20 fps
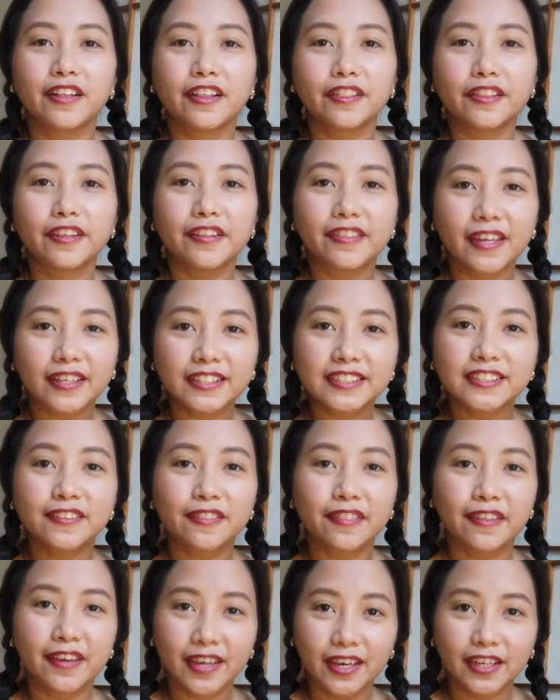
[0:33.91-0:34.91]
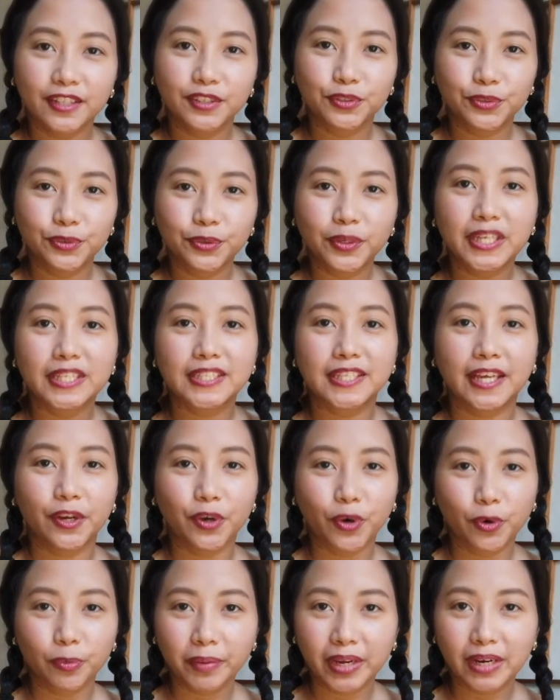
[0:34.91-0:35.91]
The next thing I do is I
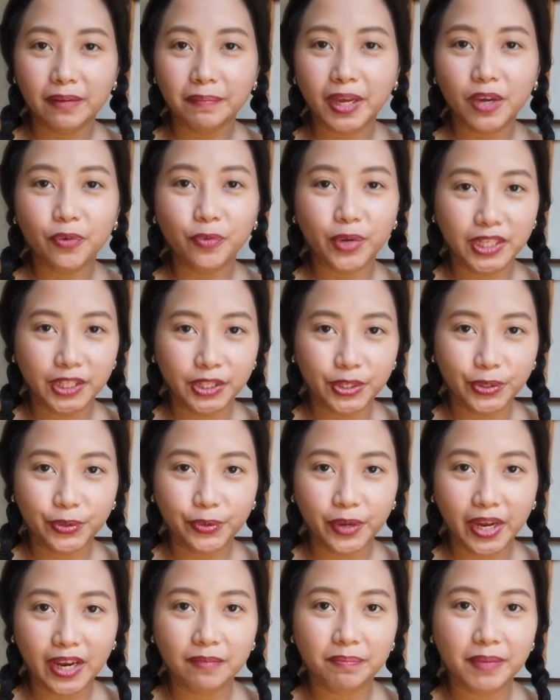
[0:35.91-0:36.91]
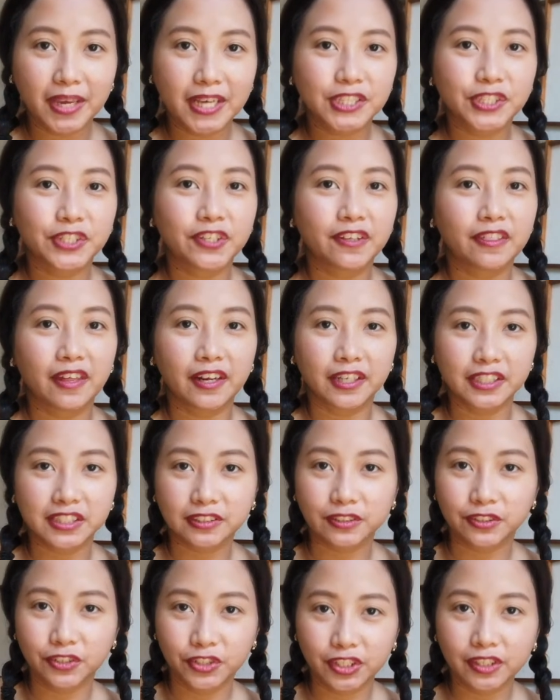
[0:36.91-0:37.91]
open my window and make sure there's
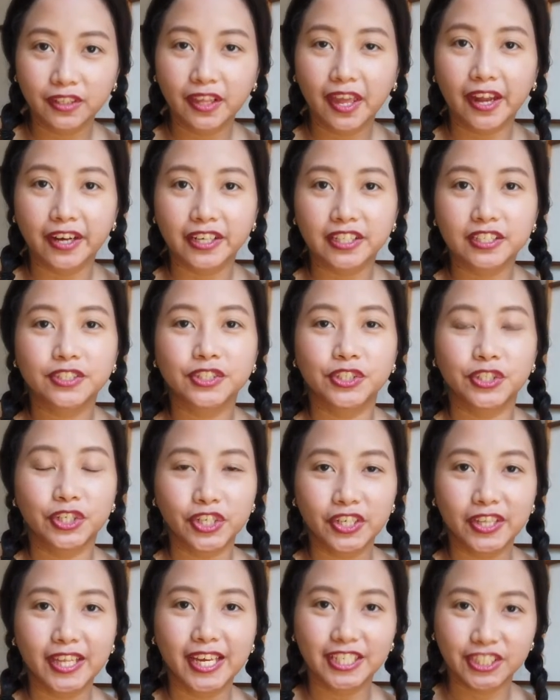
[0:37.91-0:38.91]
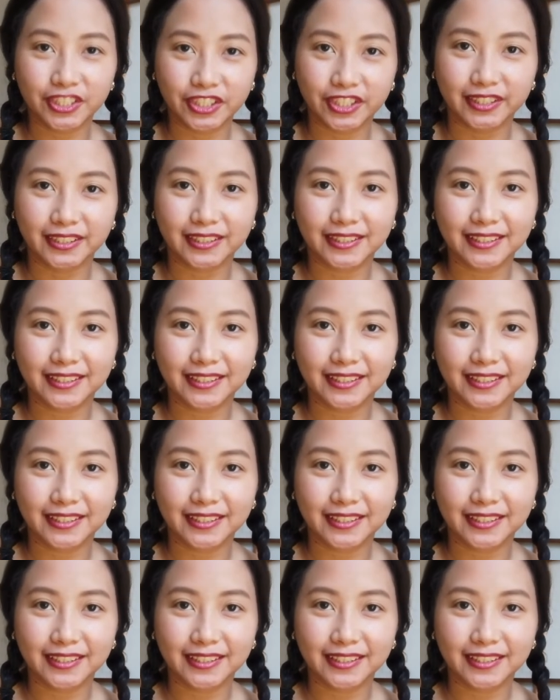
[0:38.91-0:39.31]
good air circulation.